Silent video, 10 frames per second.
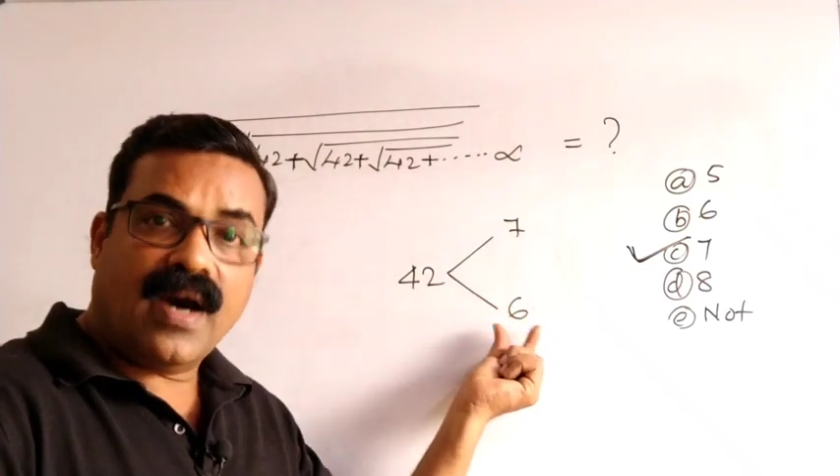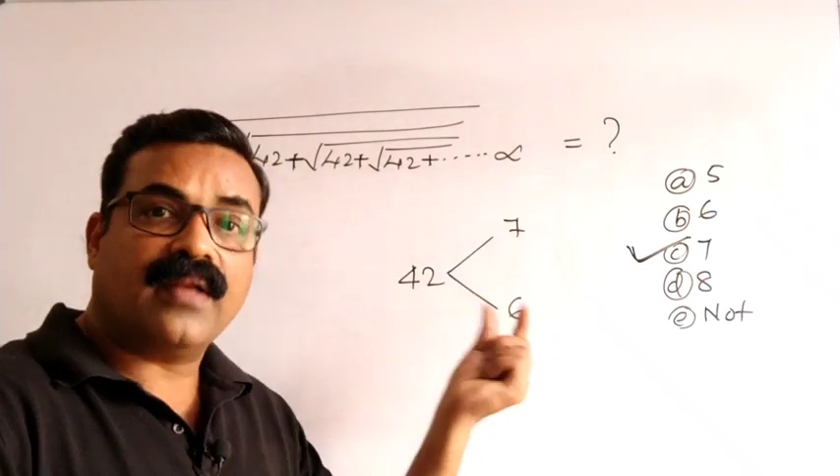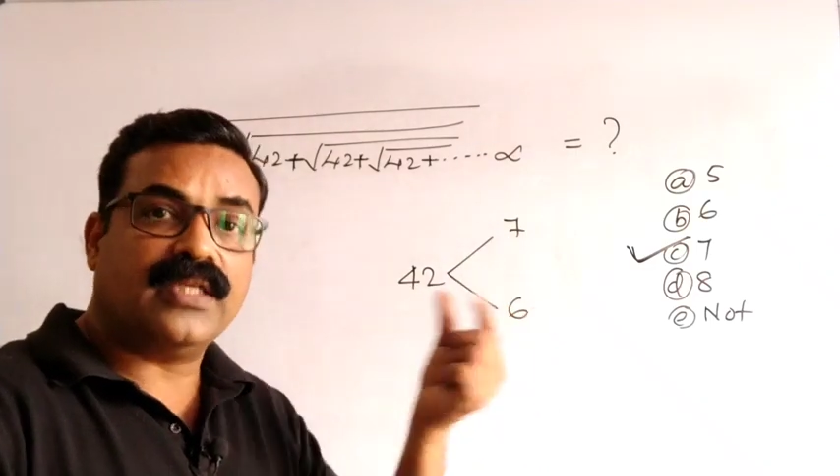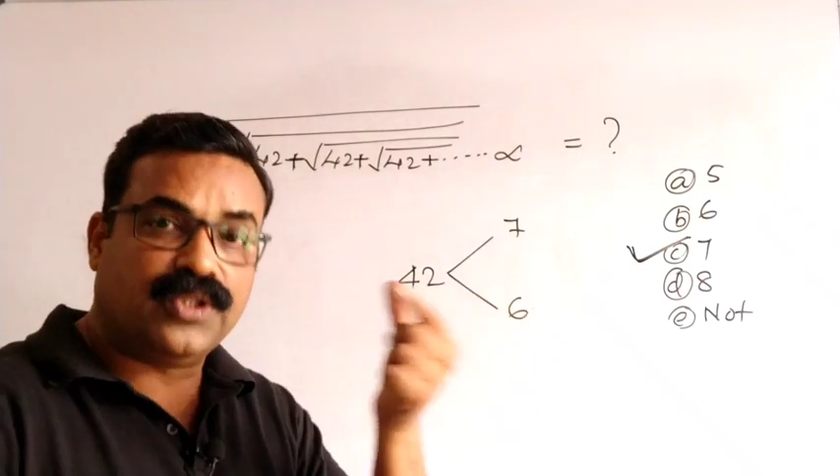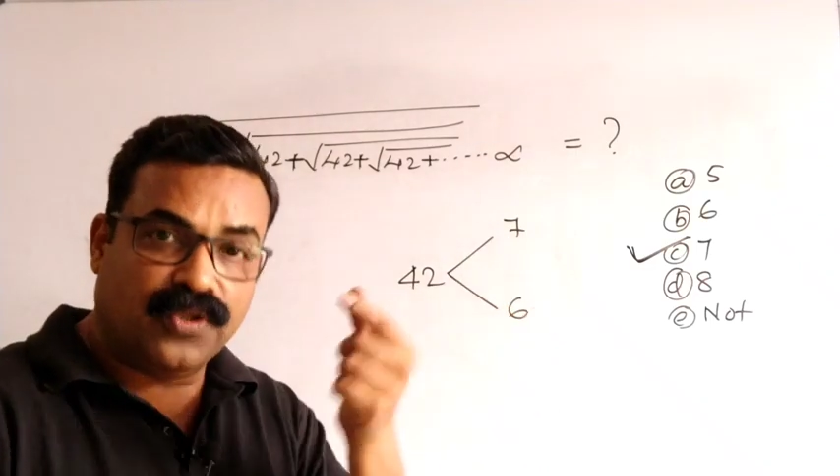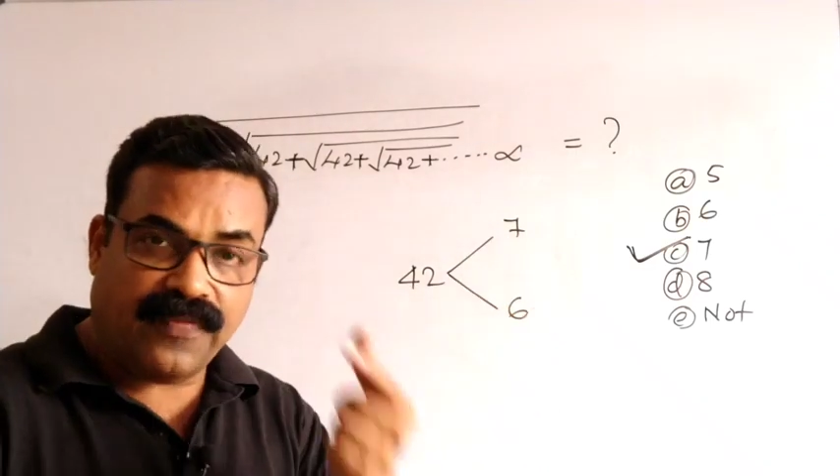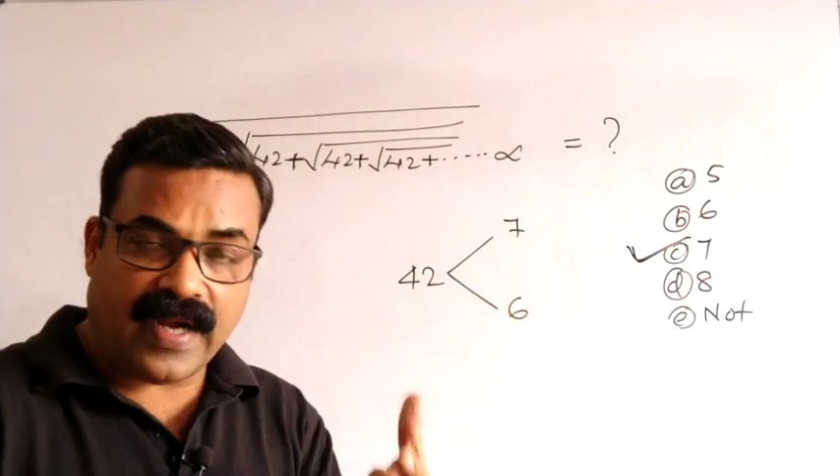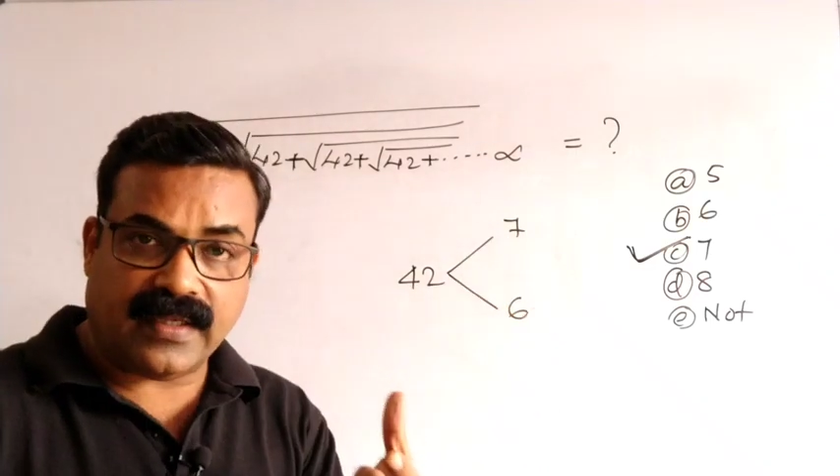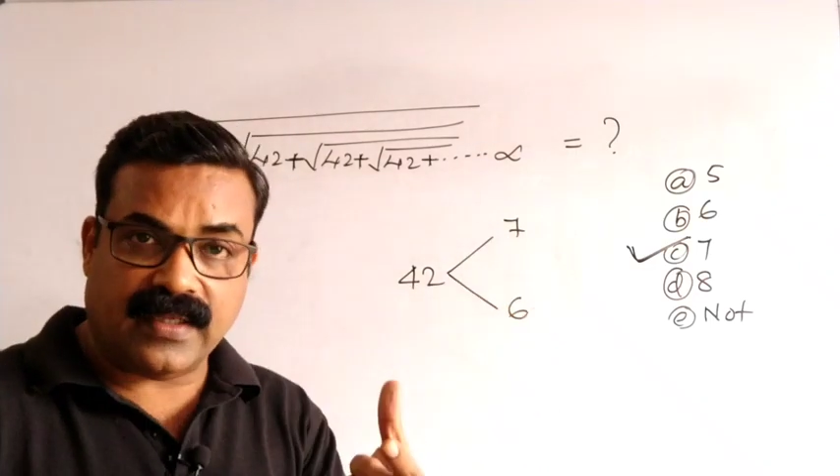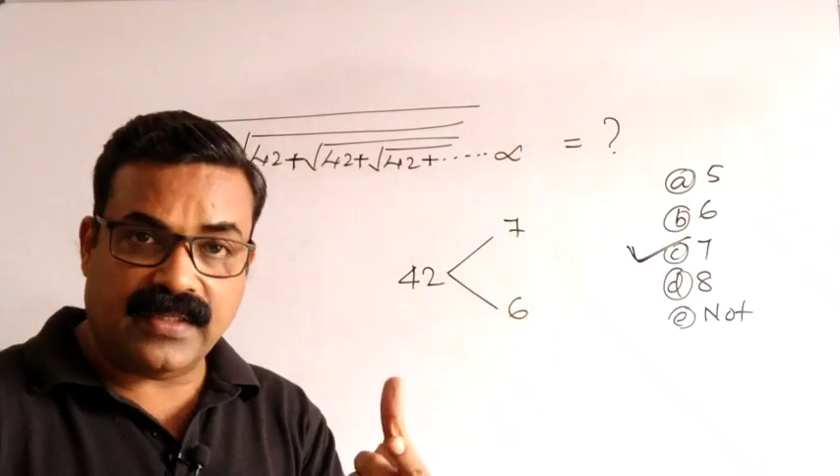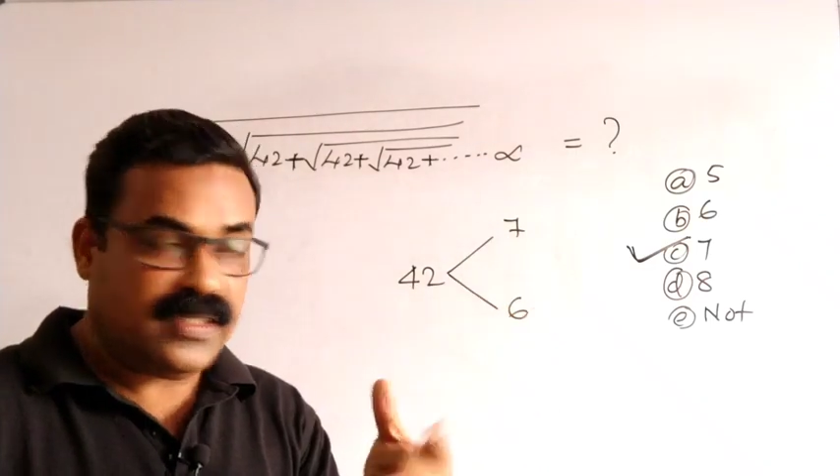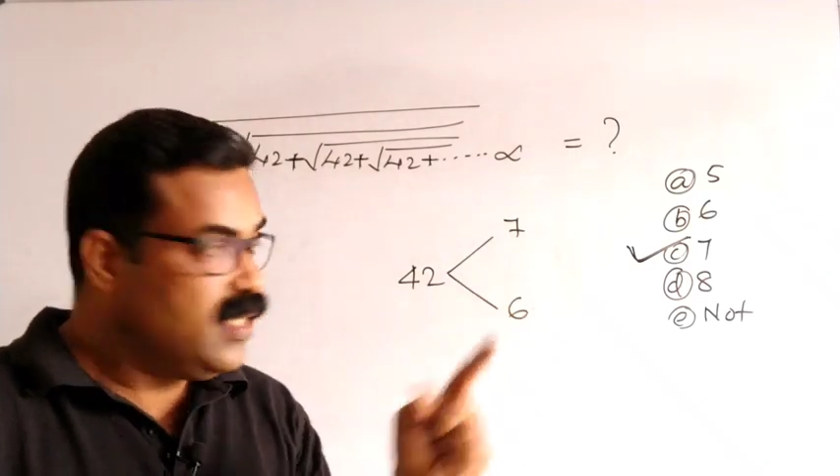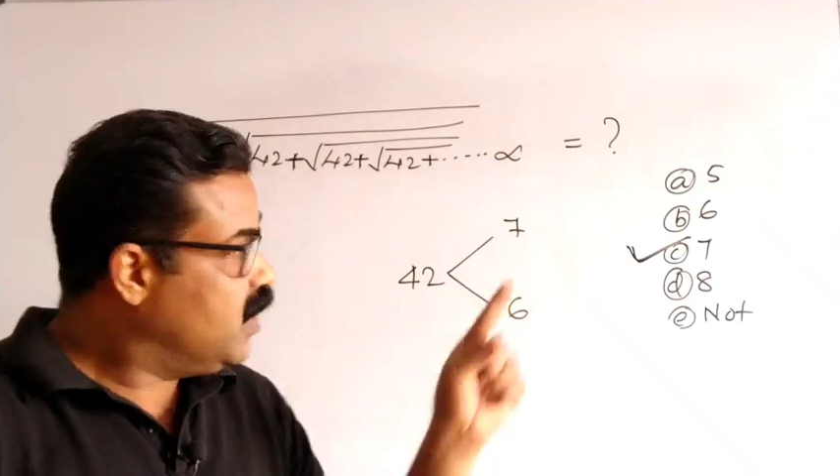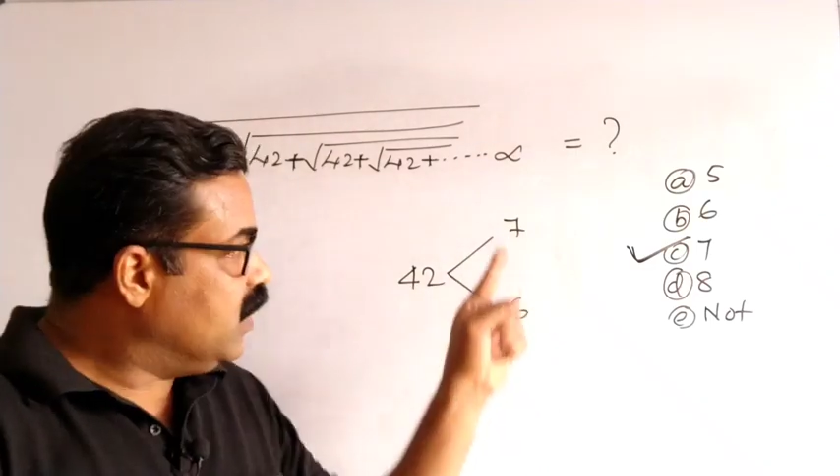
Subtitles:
are the two factors.